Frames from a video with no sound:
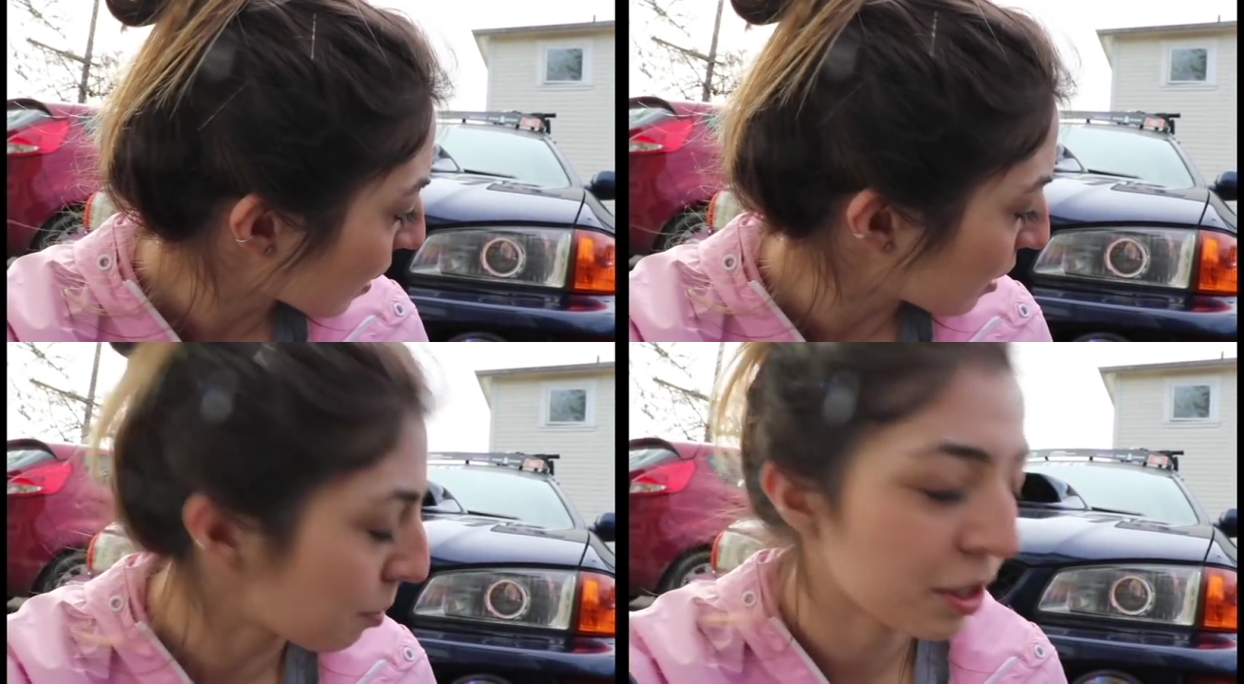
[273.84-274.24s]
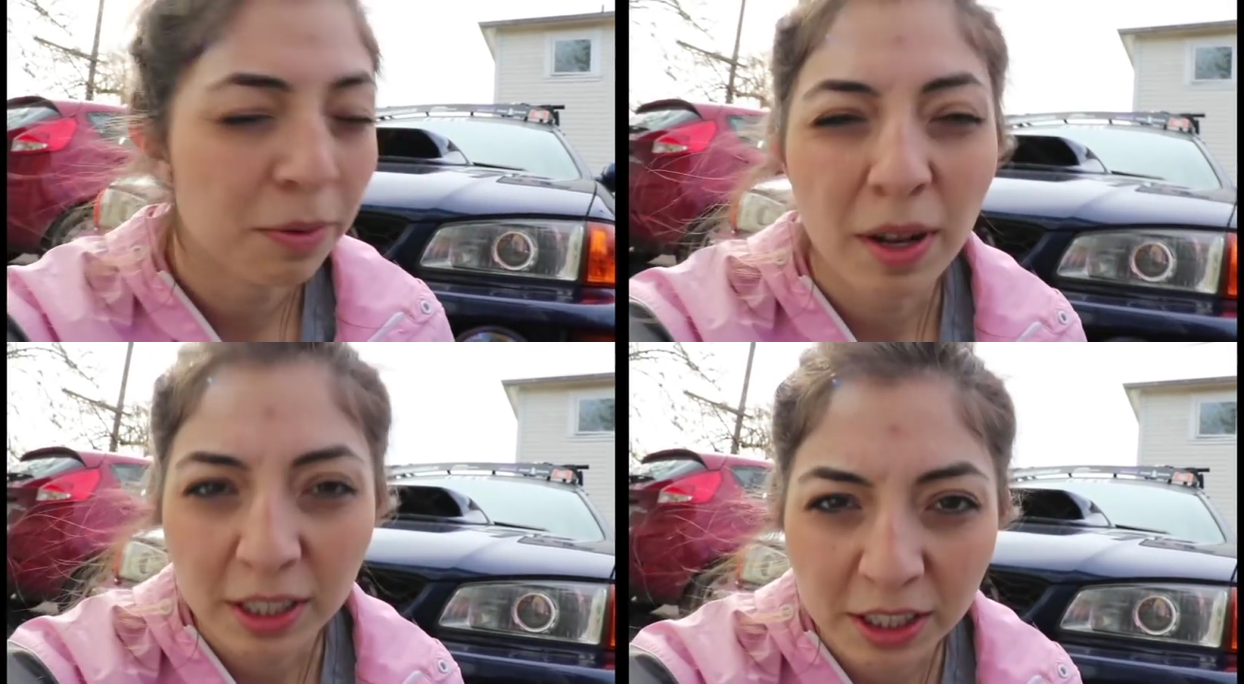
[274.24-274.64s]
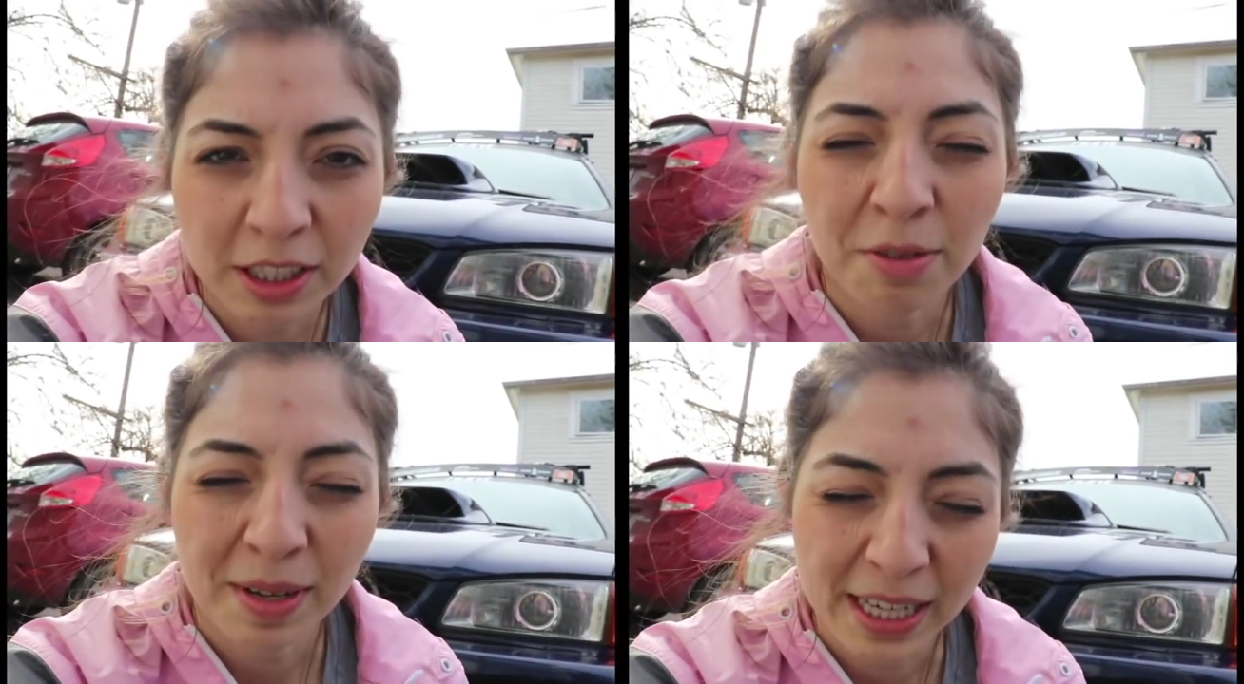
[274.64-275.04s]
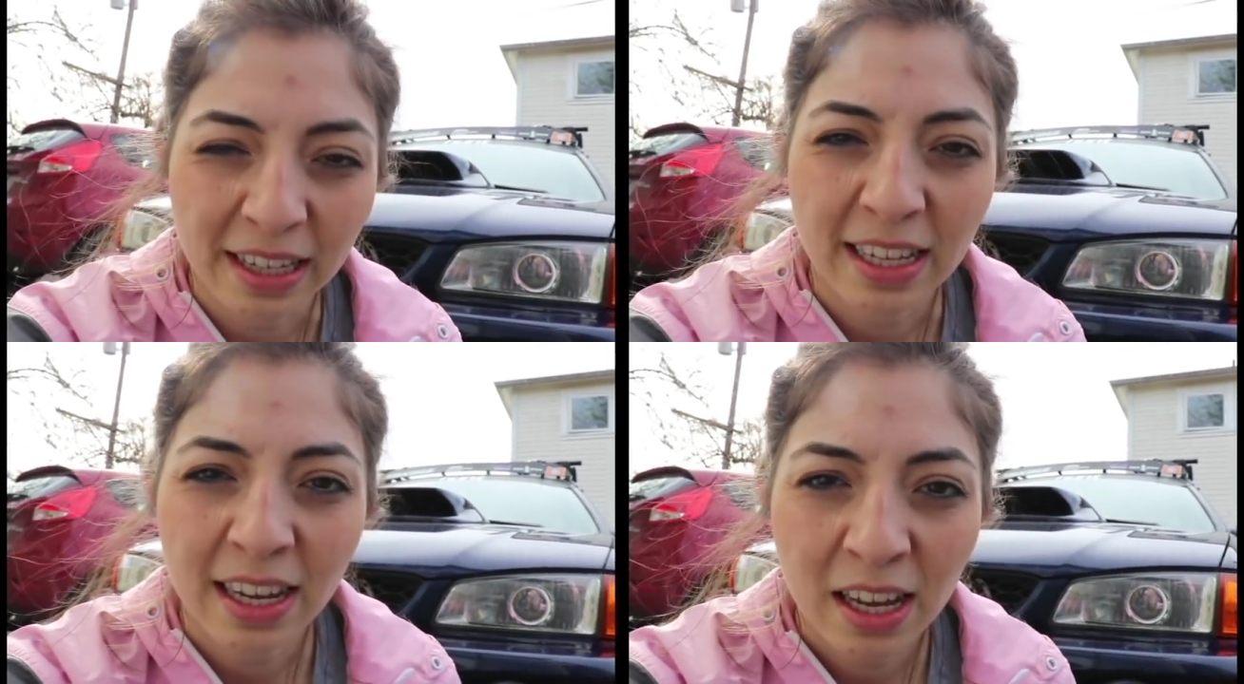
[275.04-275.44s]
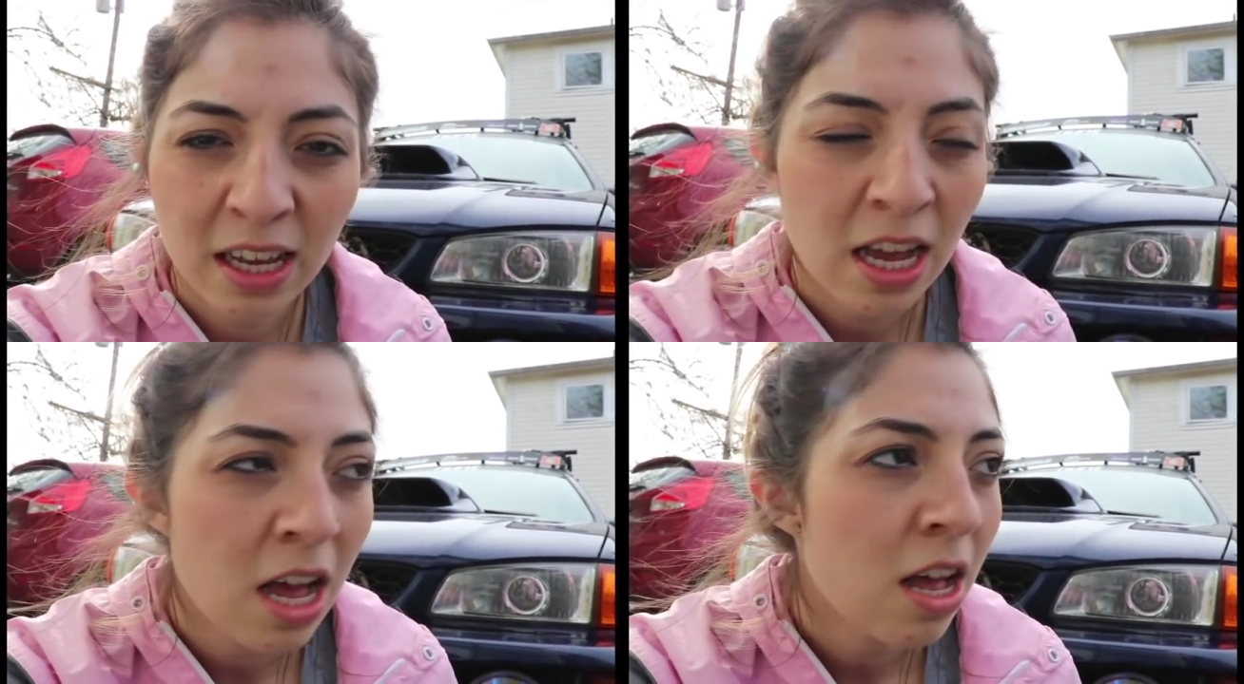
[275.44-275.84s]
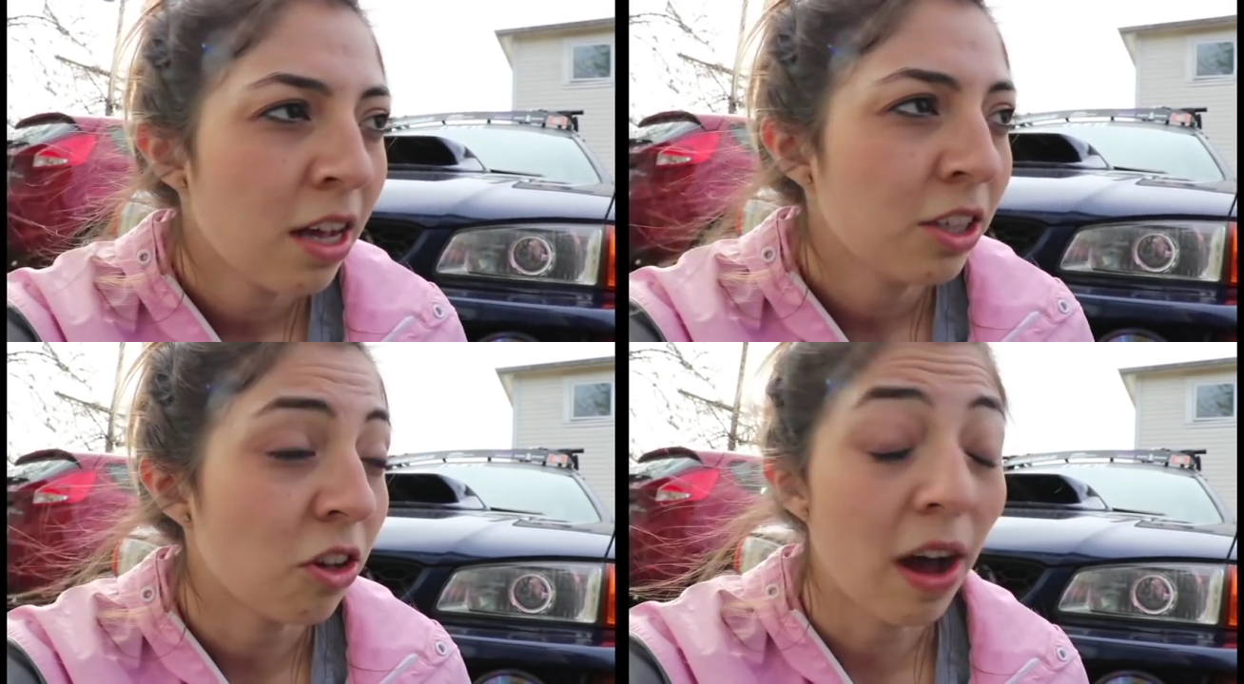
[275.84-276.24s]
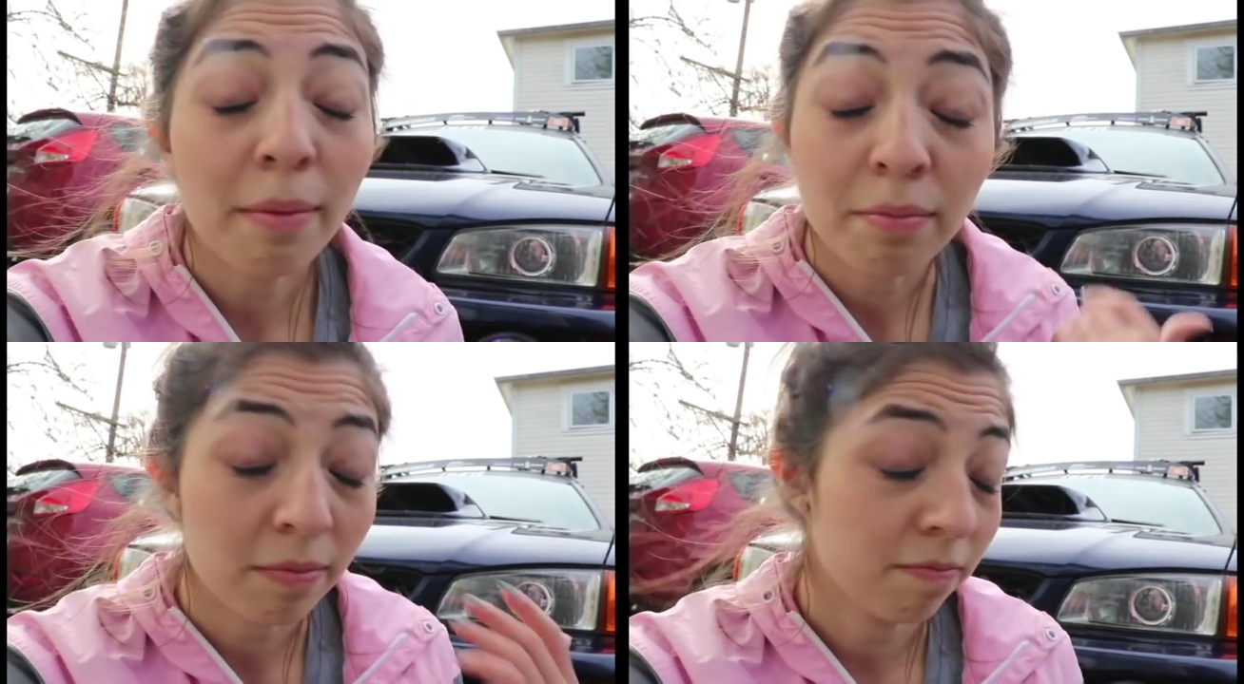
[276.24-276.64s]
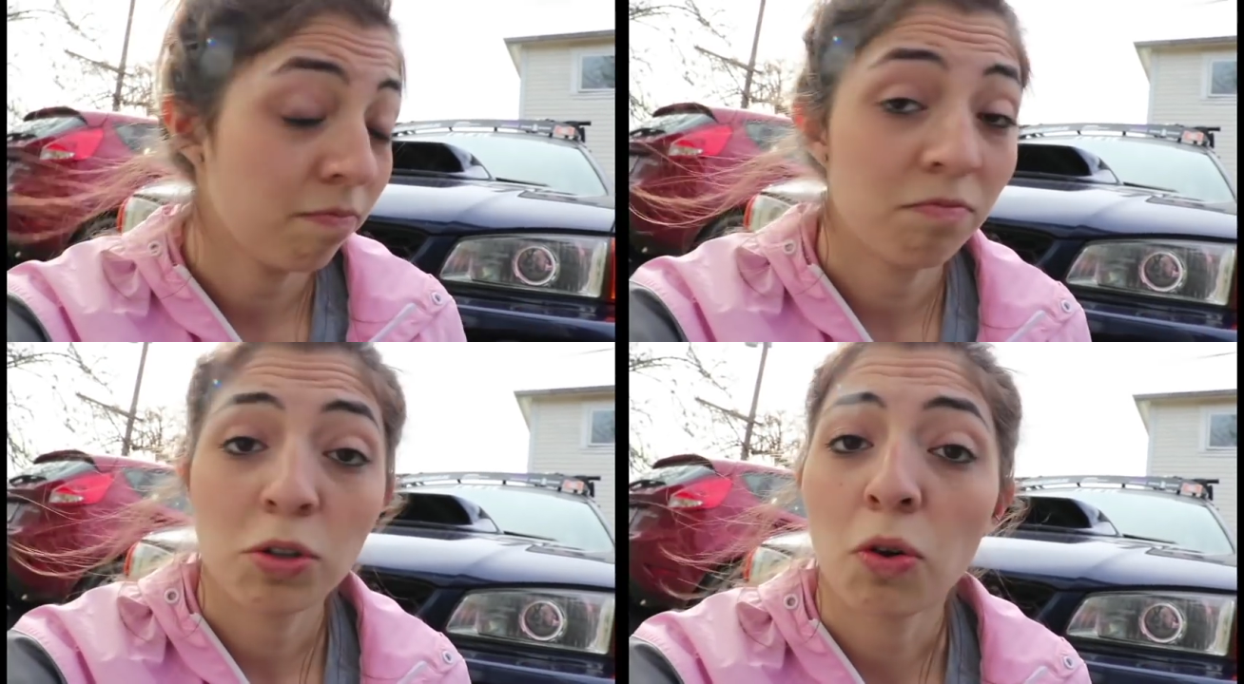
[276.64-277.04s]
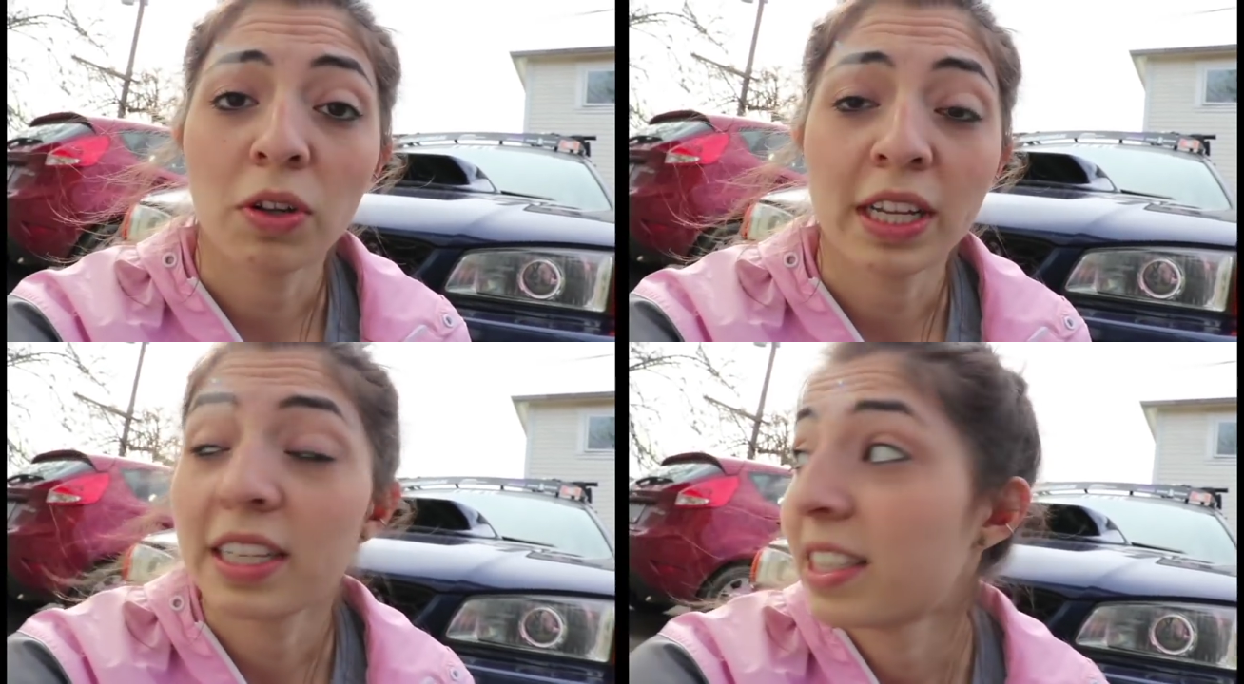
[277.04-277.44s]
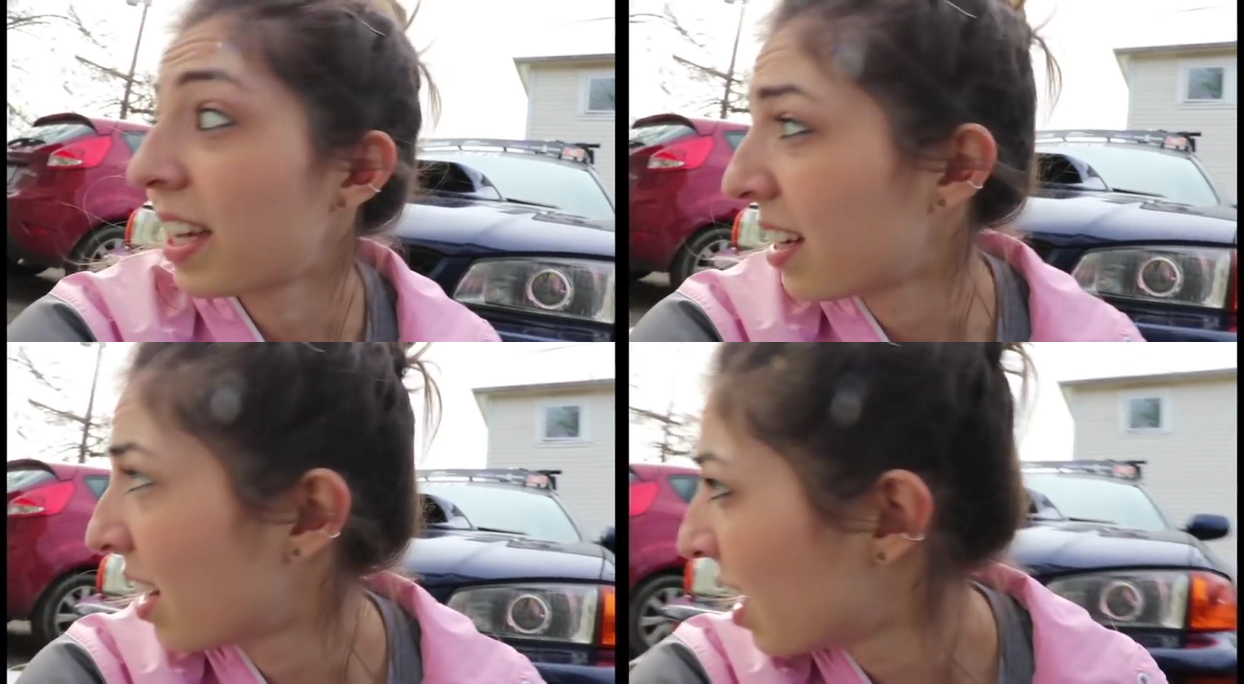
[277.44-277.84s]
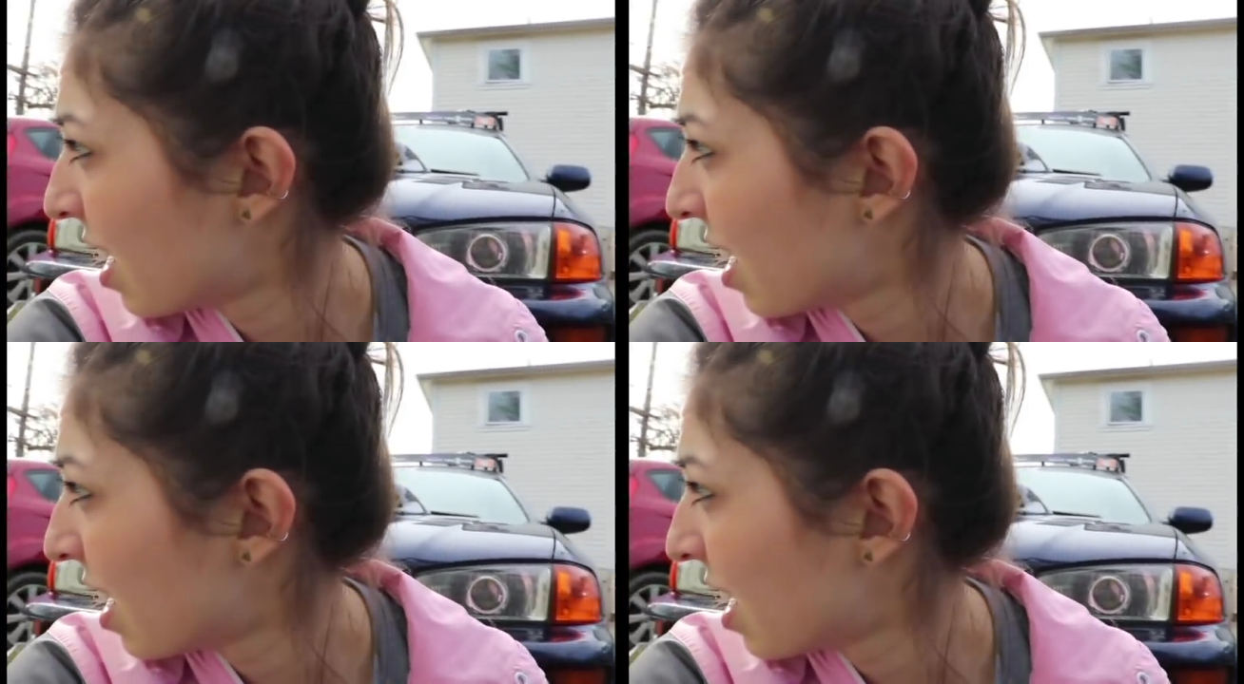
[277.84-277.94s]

Especially while this is still my daily. So I'm totally content.